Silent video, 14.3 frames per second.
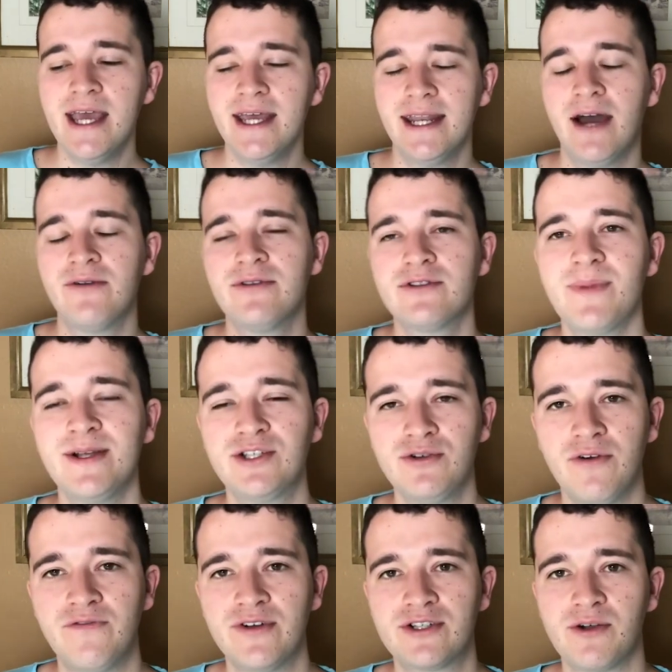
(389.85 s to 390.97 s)
Now, those are my two
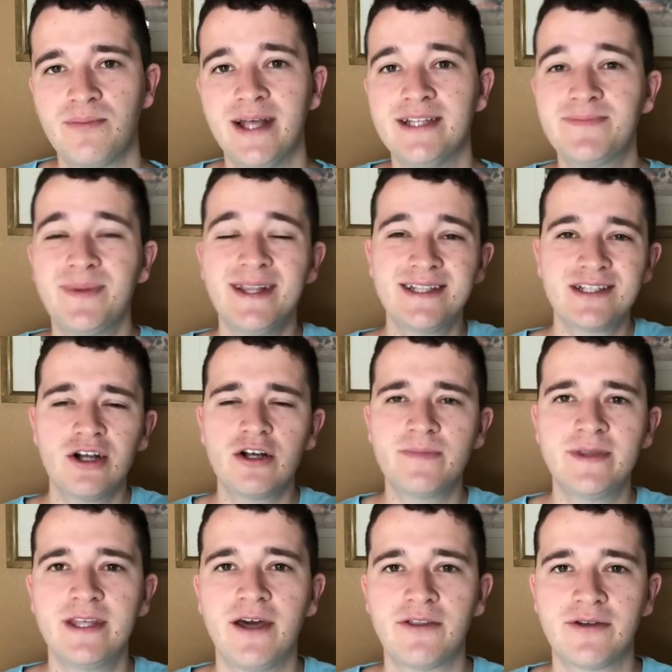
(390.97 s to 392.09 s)
official plays, but let's talk
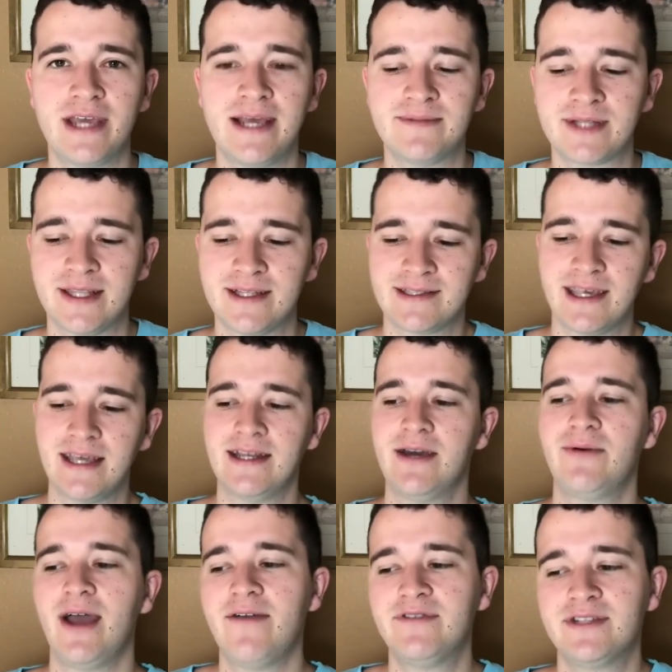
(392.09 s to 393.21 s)
about the other games on the slate. Now,
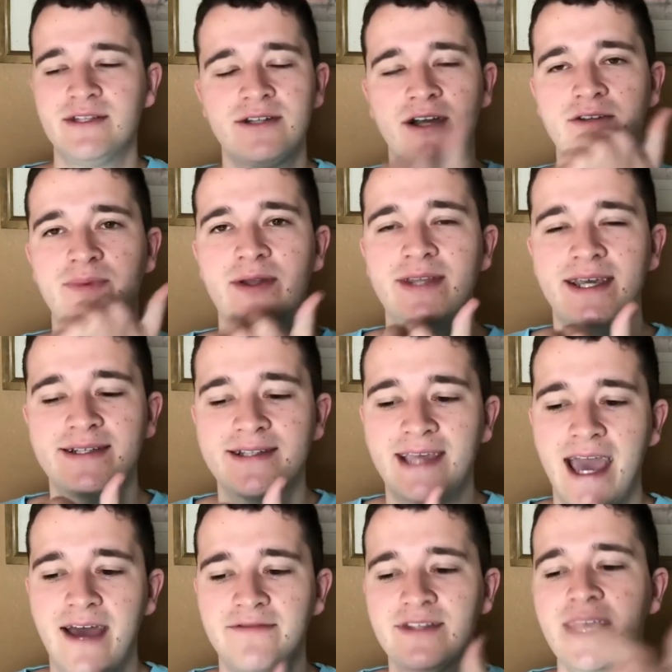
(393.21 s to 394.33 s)
we obviously talked about Knicks,
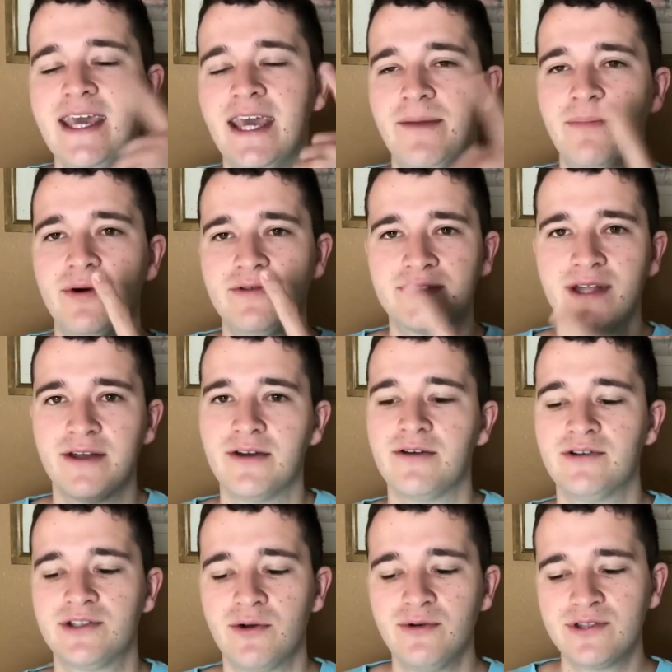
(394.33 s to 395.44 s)
Cavs, and Bulls, Thunder.
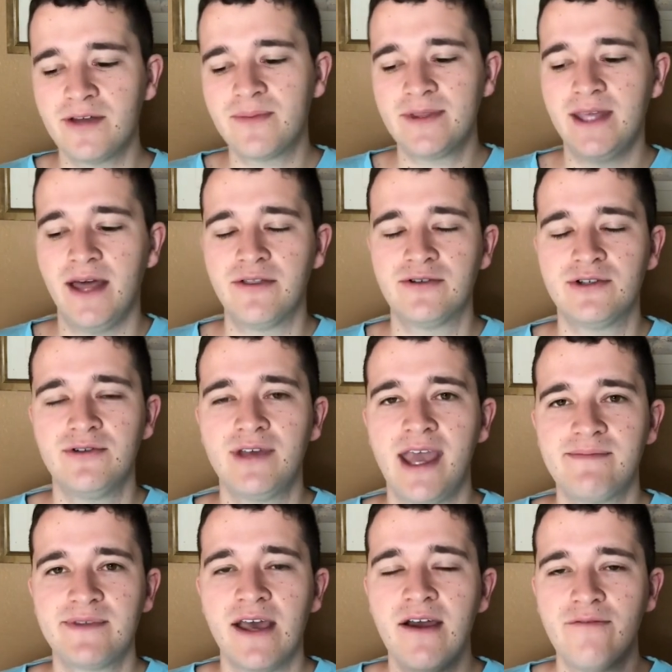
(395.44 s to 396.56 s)
So we'll talk about the other two
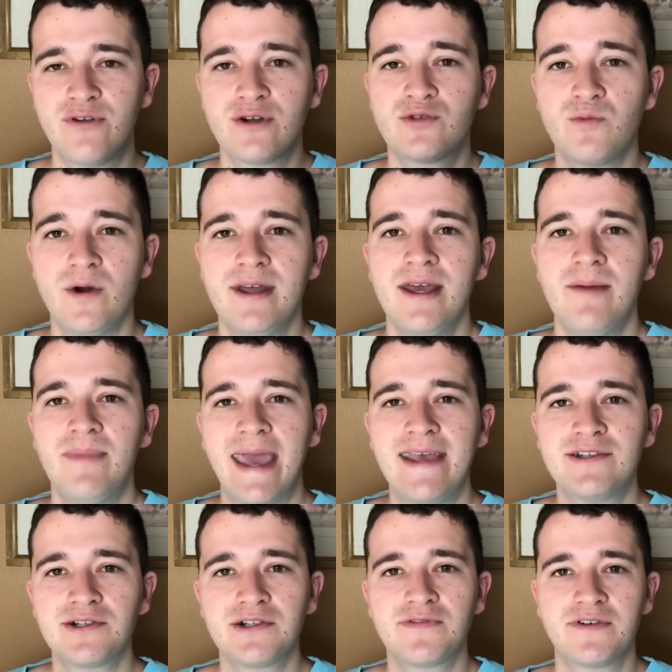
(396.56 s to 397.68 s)
games. First one,
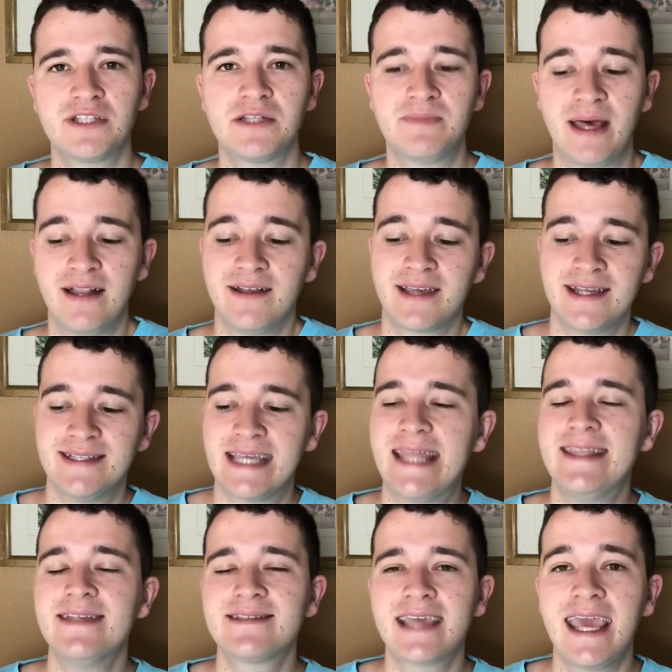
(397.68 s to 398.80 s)
Pacers versus Pelicans, and
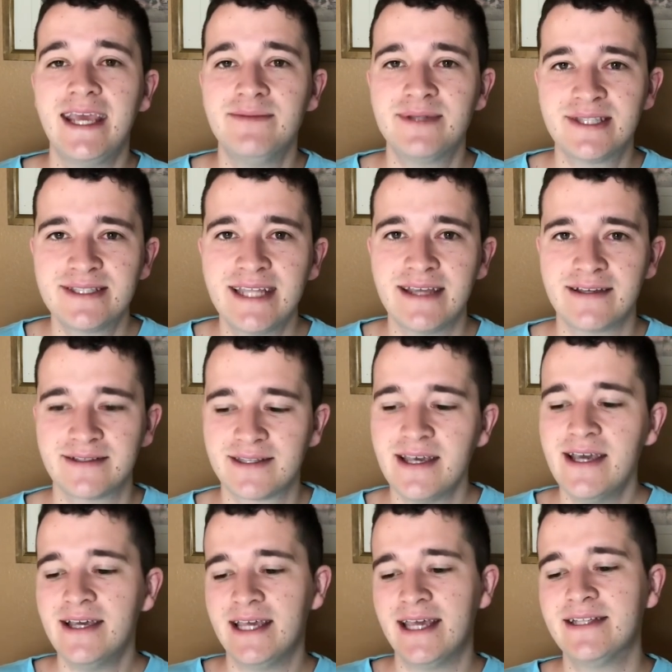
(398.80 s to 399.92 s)
this game stinks.
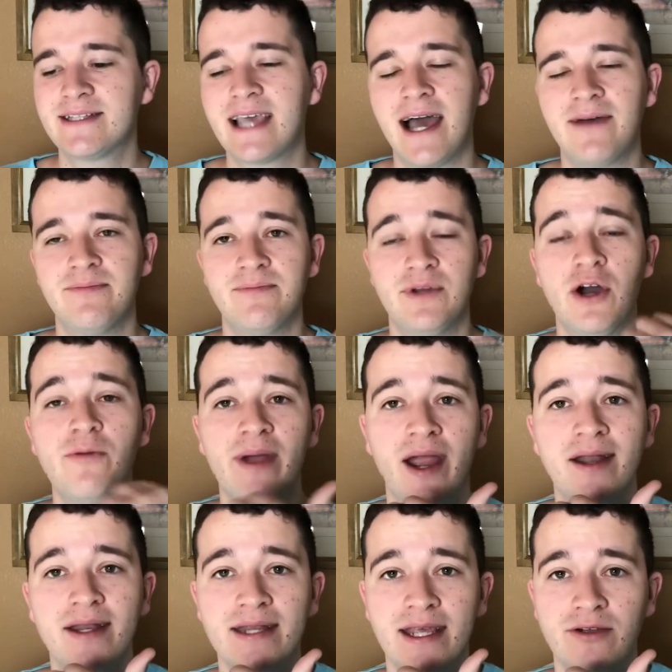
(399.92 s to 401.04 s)
It has got no
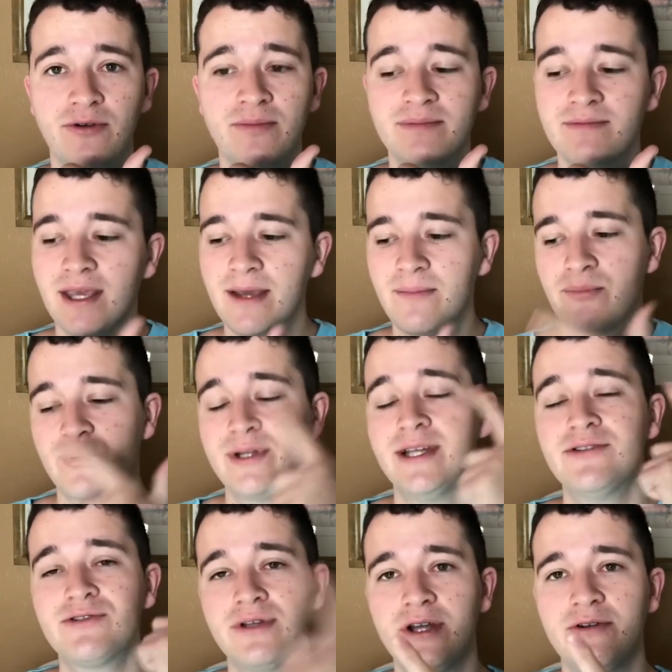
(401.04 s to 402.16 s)
Brandon Ingram,
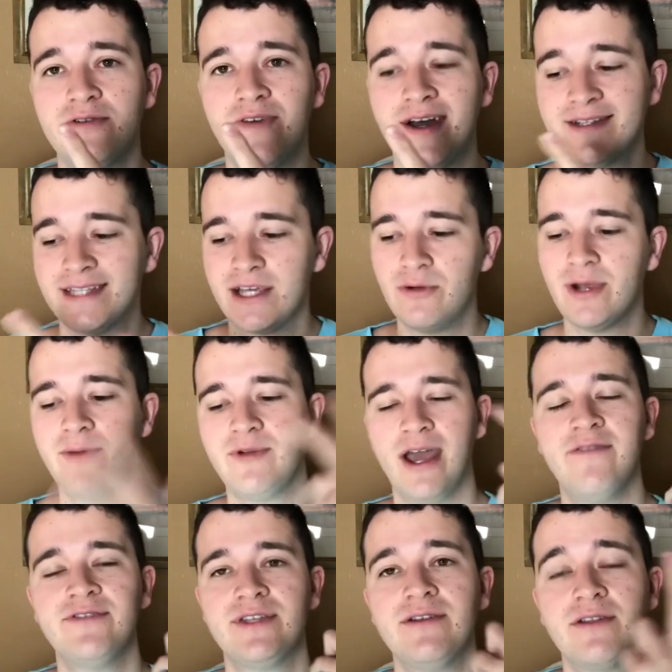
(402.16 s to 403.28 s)
potentially no Devontae Graham. We
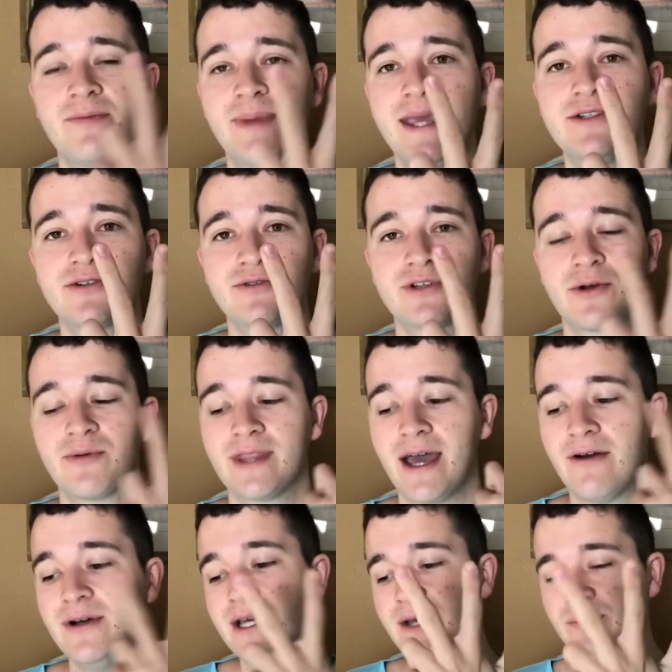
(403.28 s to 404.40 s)
obviously know the Pacers are
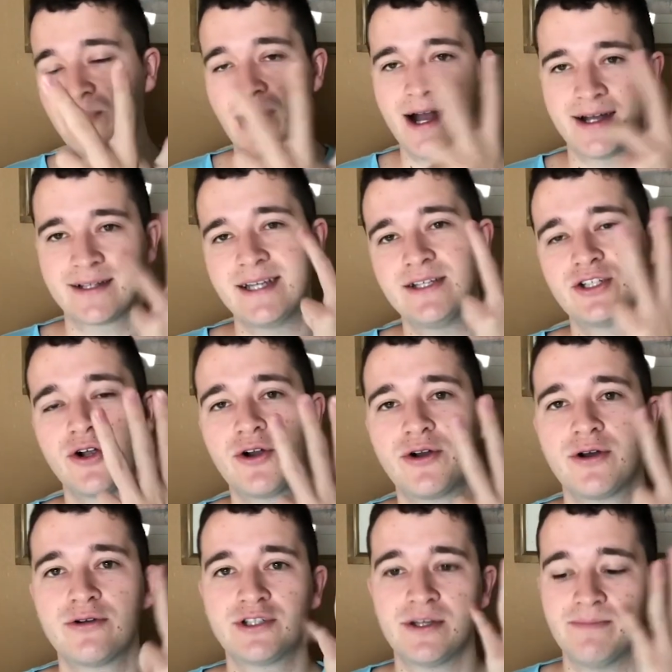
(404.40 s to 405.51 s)
without Brogdon,
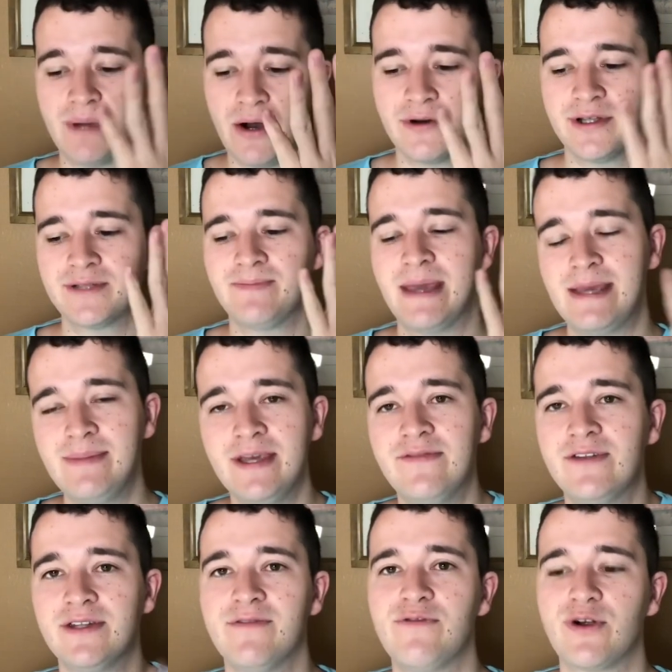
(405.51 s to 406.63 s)
Turner, Sabonis, maybe
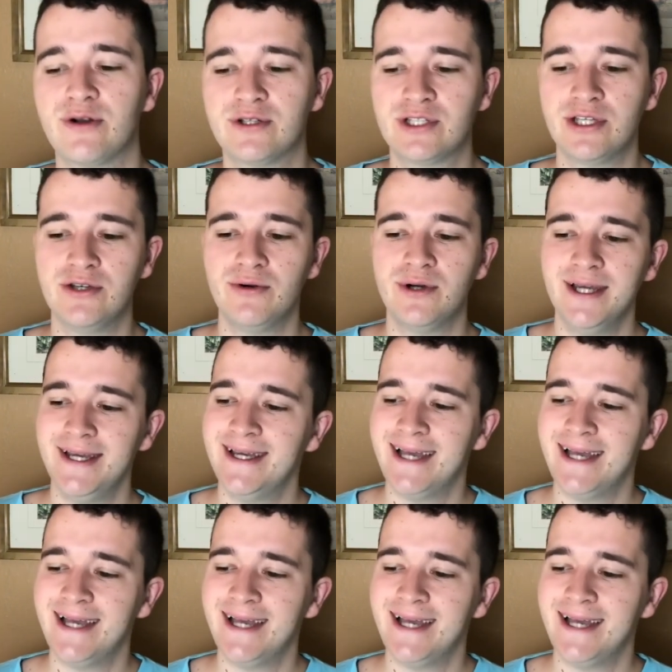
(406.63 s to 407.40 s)
even LeVert too.